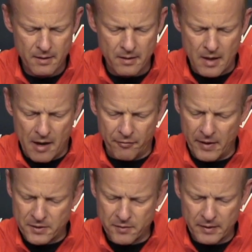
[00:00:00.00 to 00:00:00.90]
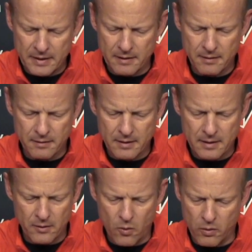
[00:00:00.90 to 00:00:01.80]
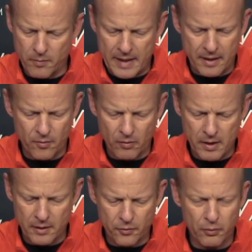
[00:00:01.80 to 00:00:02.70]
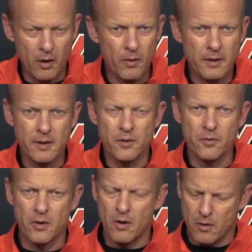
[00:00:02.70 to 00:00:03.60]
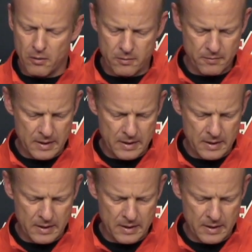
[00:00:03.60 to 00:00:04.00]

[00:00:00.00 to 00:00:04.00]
Offensively, the quarterback can run it, throw it, can do it all.